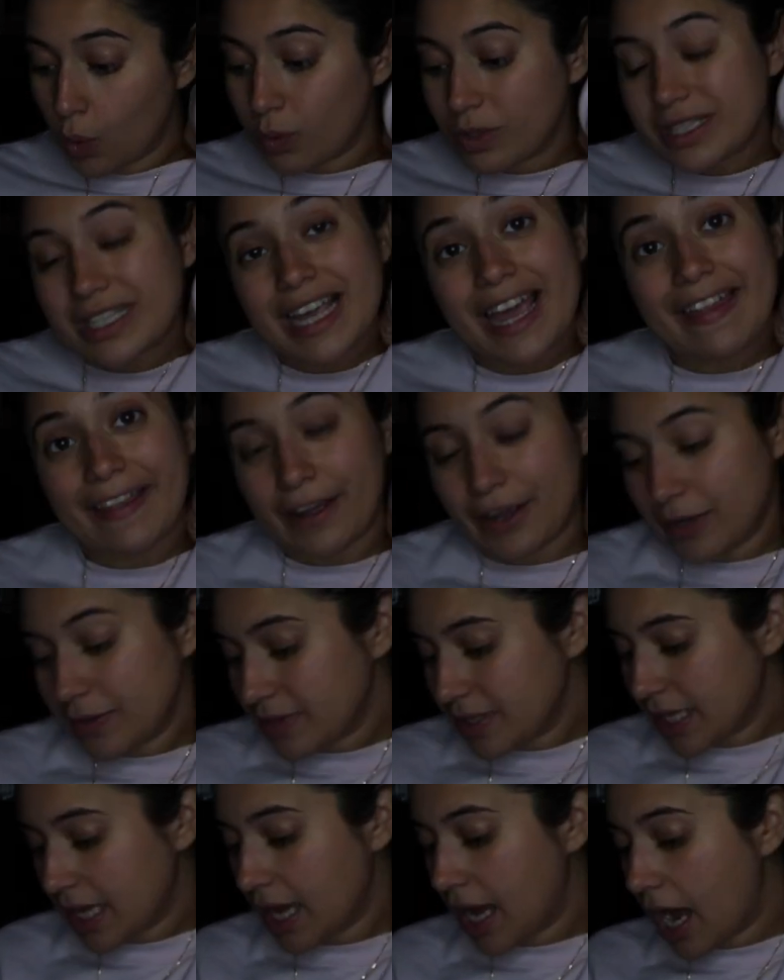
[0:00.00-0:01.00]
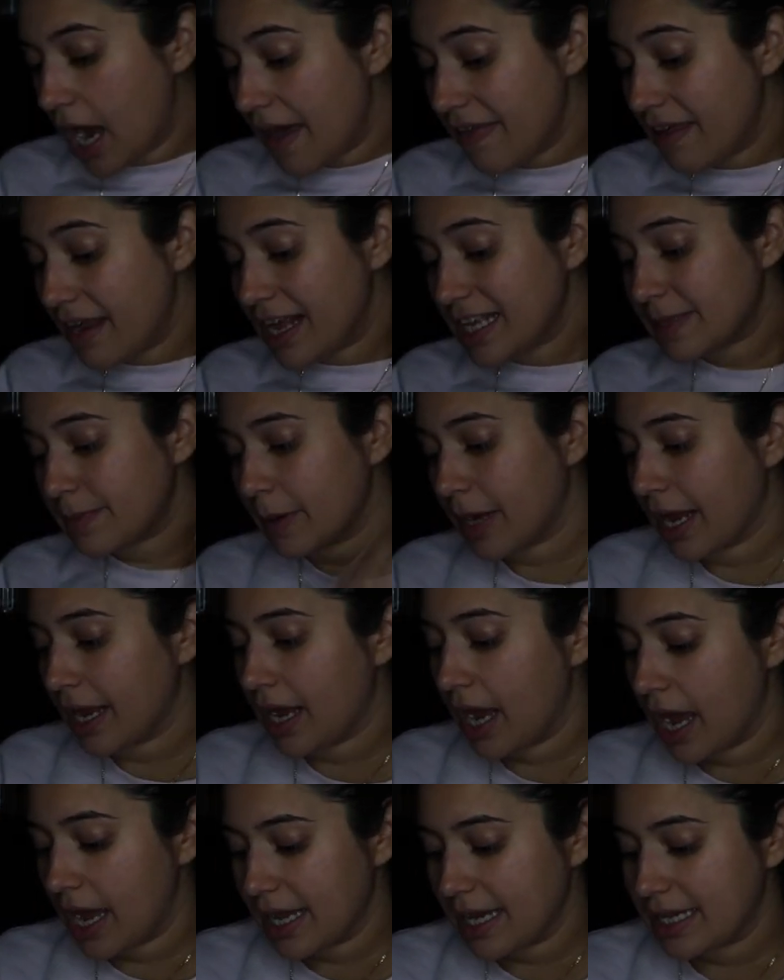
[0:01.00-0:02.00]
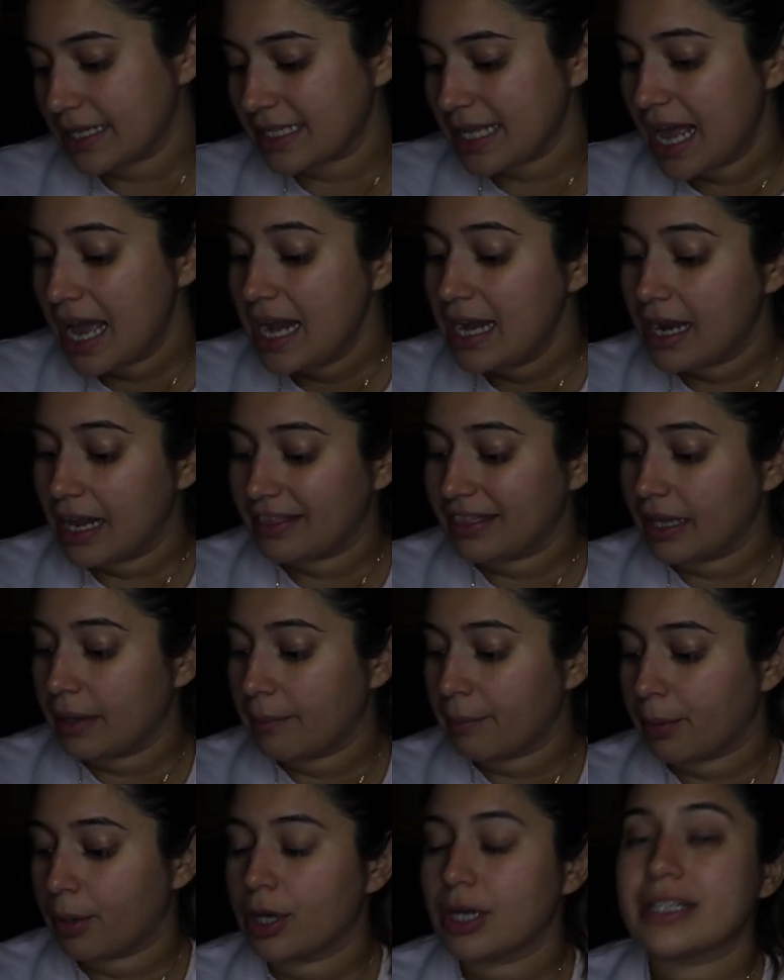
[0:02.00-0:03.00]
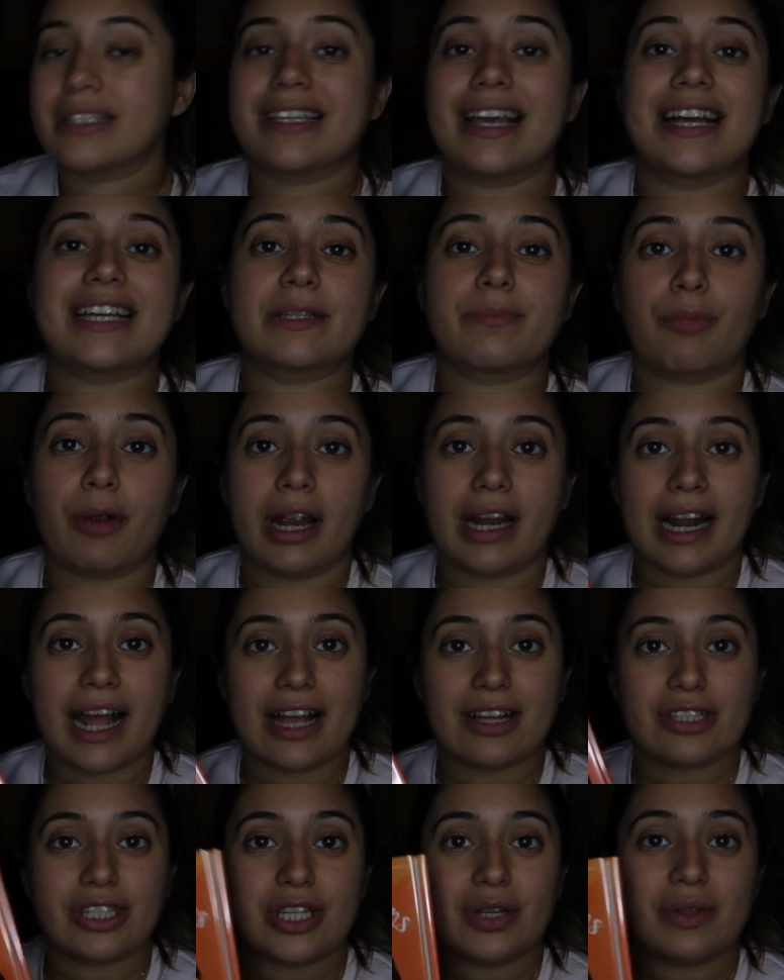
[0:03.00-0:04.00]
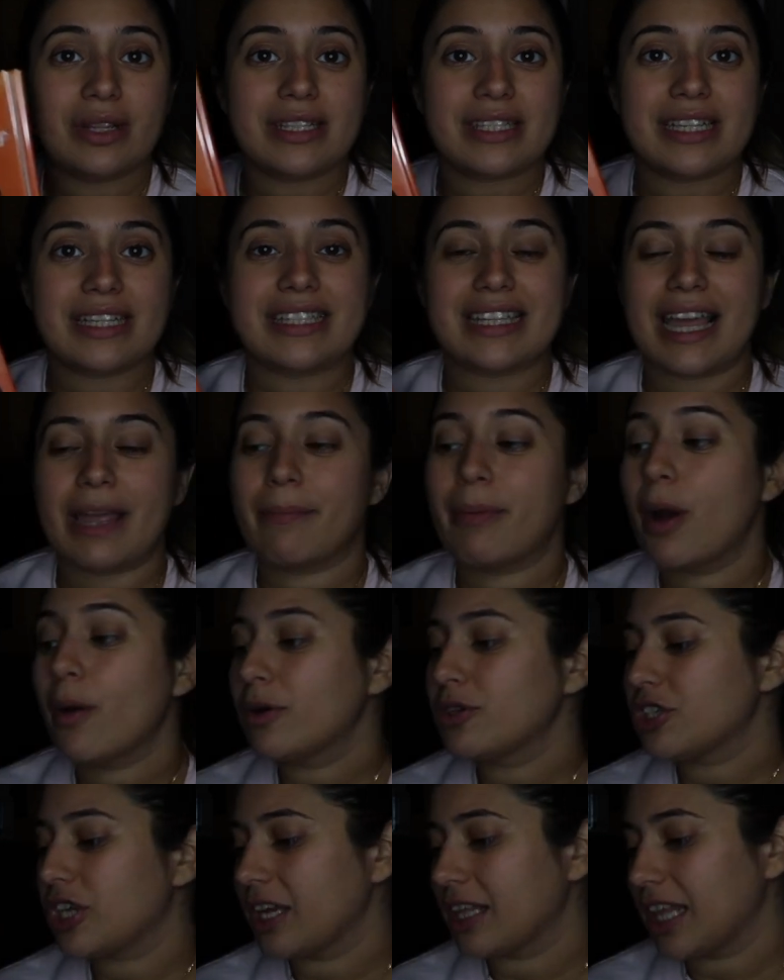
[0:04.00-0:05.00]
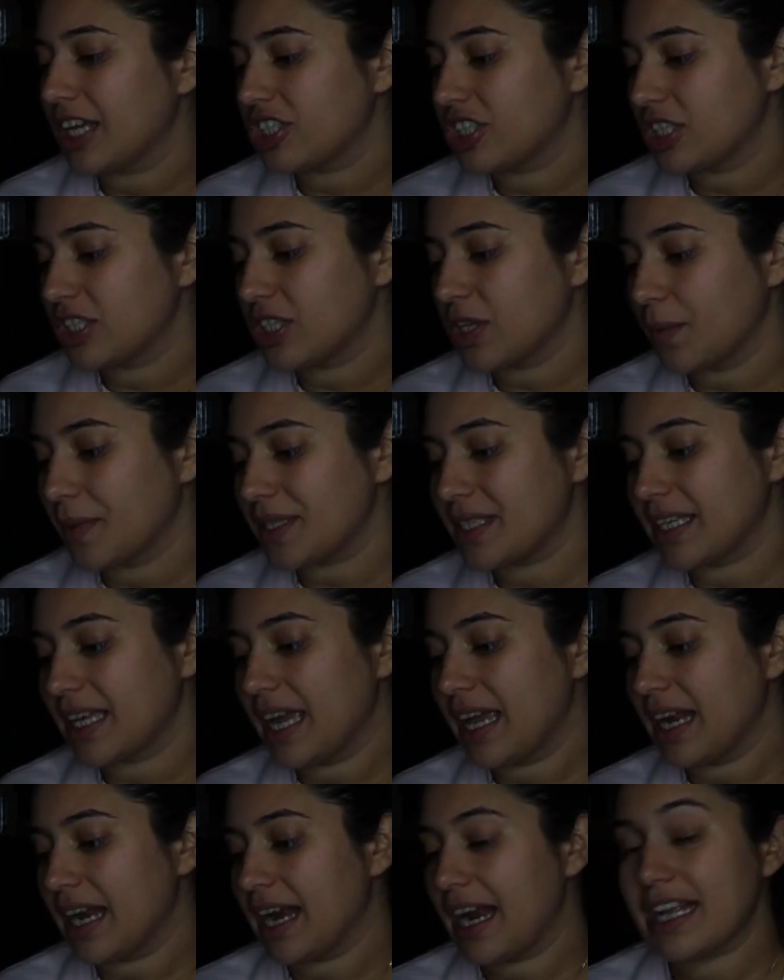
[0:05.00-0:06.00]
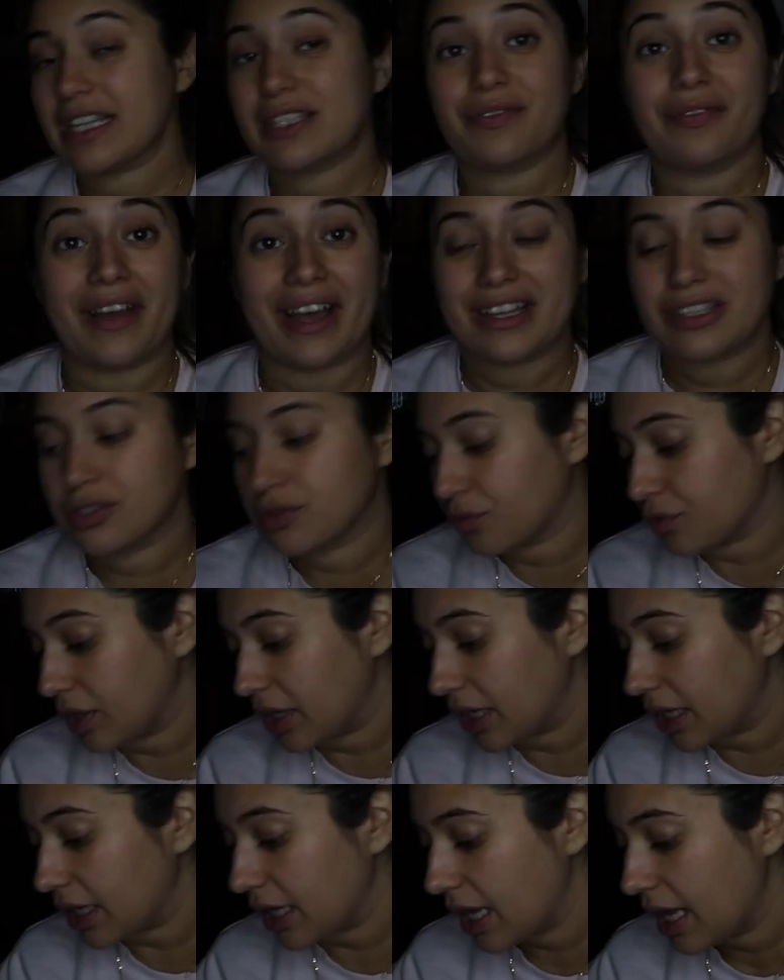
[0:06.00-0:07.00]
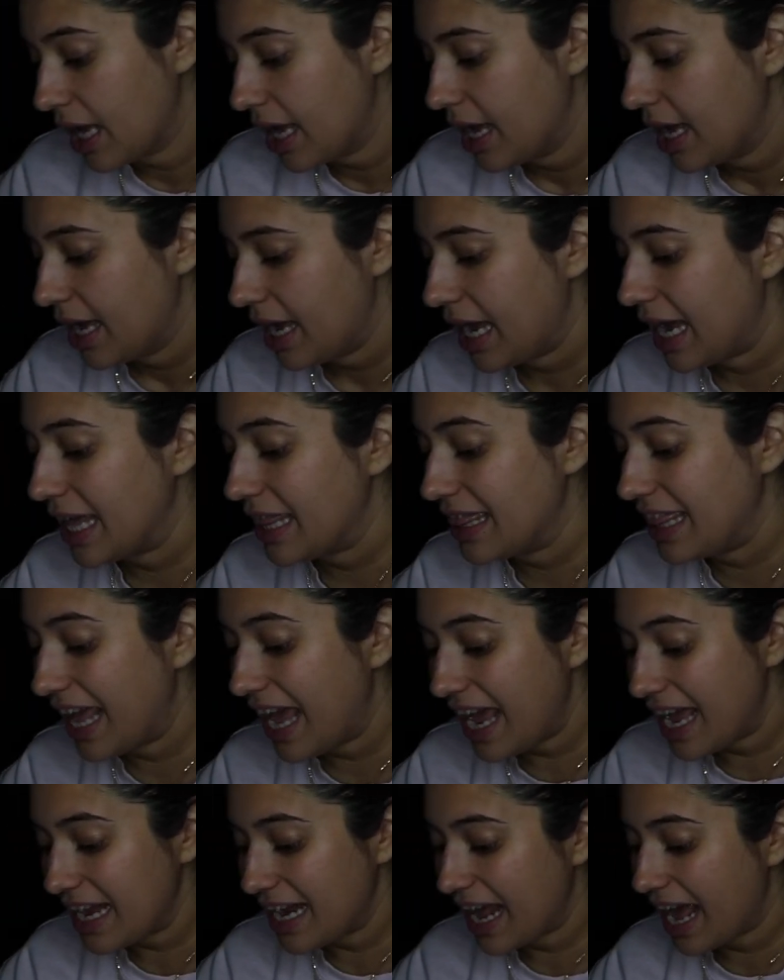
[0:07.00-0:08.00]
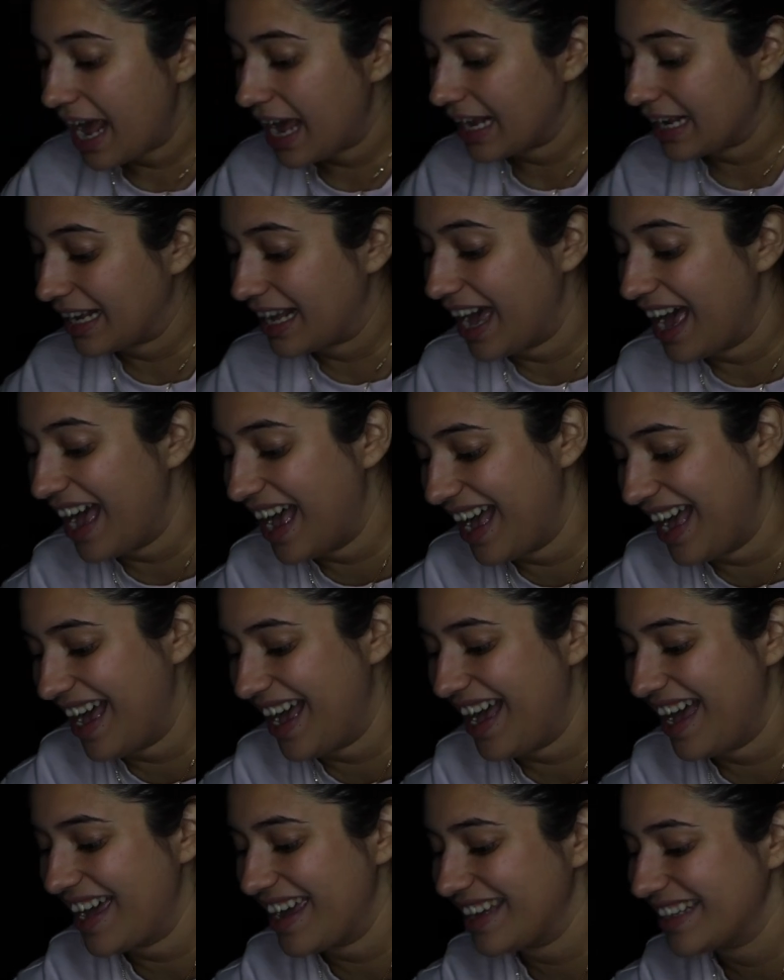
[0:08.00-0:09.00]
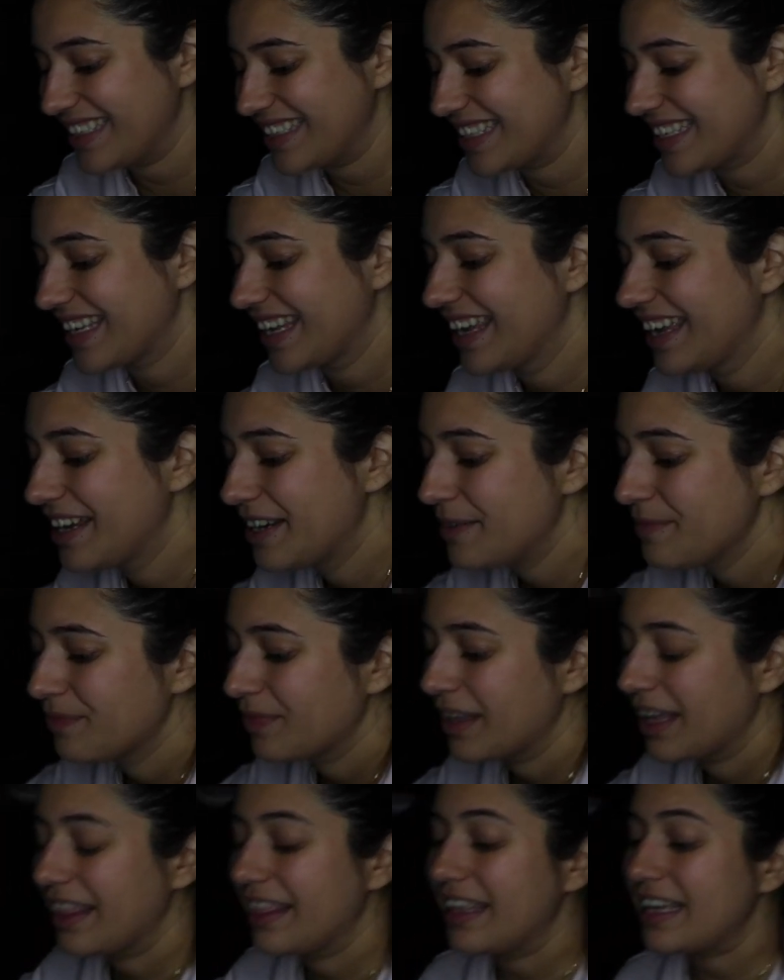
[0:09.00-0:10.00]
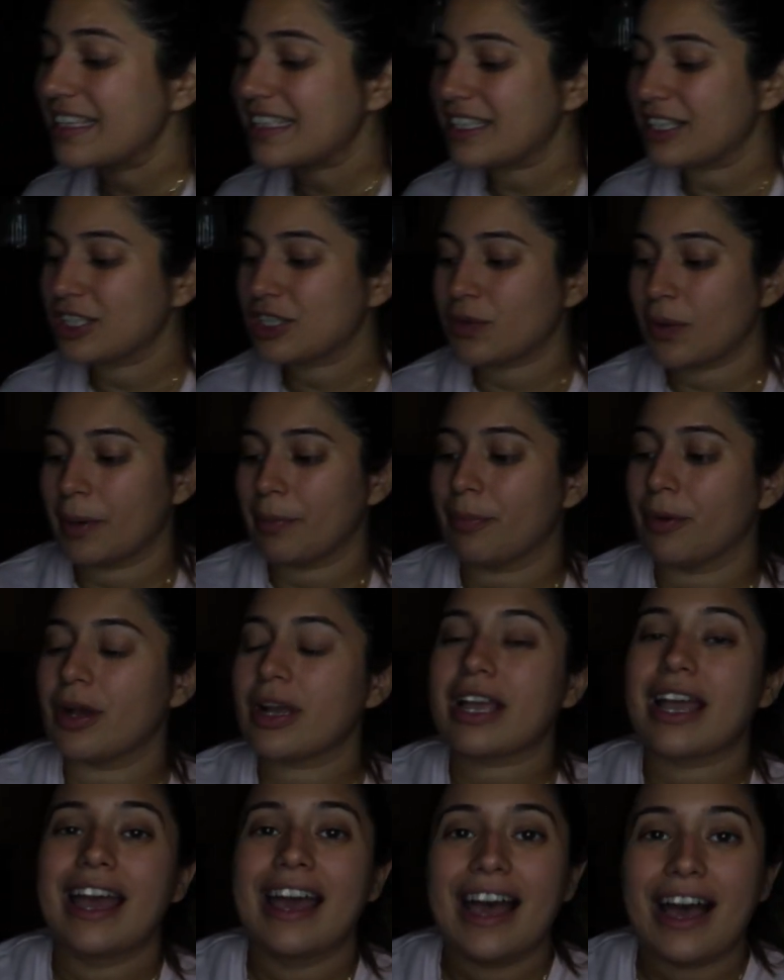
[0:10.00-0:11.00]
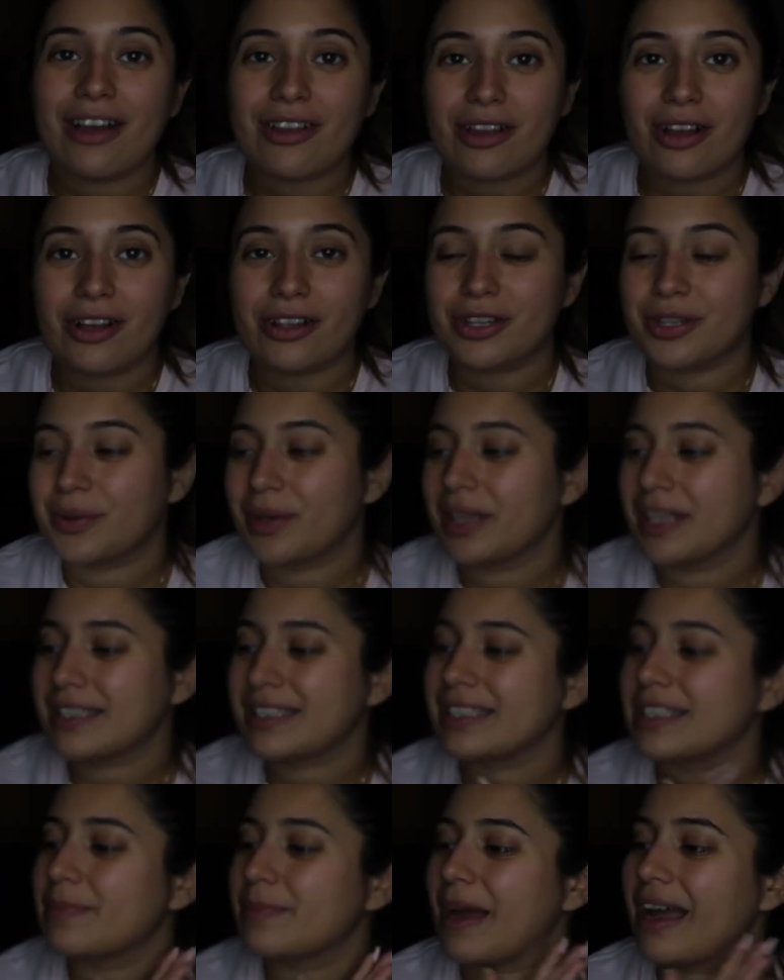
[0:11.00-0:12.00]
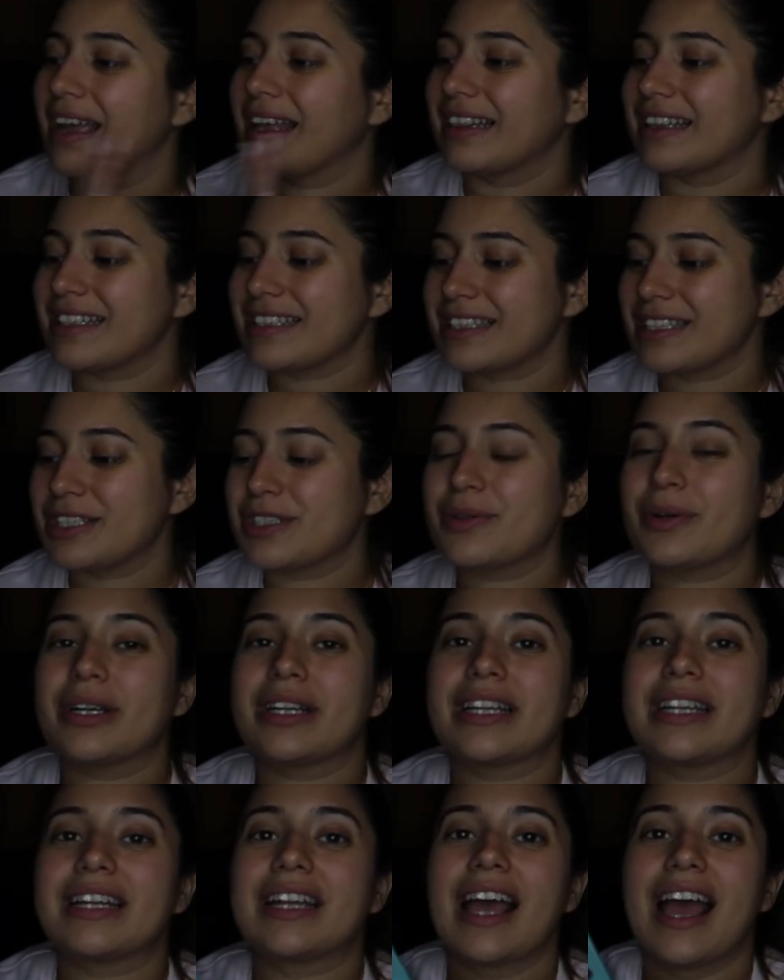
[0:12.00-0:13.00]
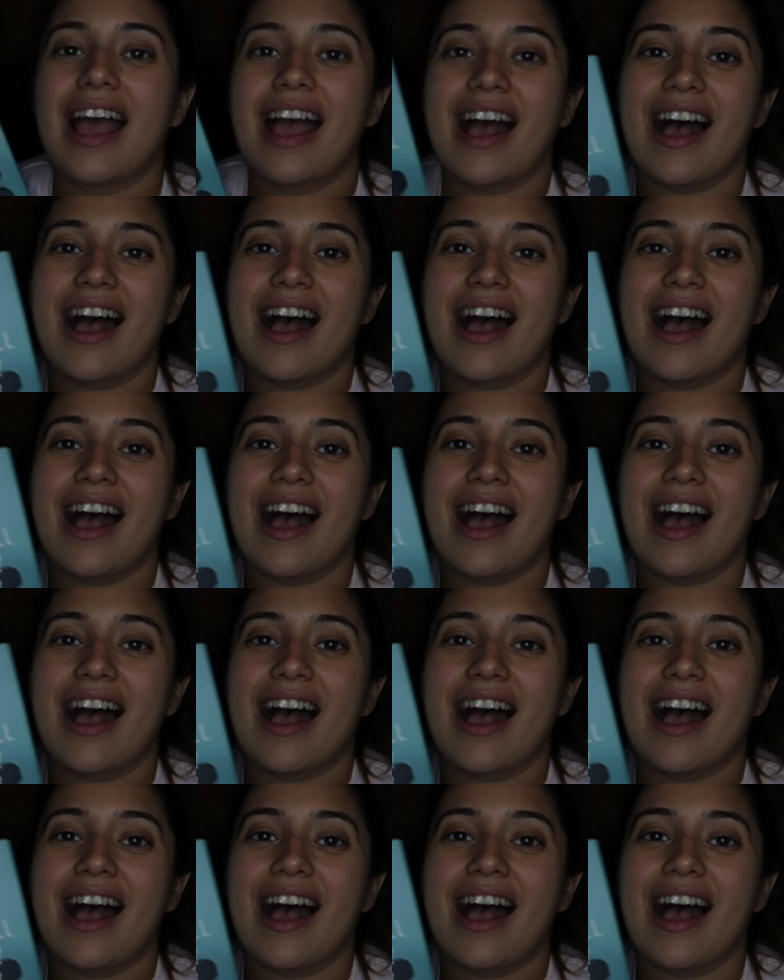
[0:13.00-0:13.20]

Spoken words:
we'll see how that goes. The next book I got is Nothing Burns As Bright As You. This is a poetry collection, so once again, a nice fast read. And then I got this short book. How Y'all Doing This is by Leslie Jordan.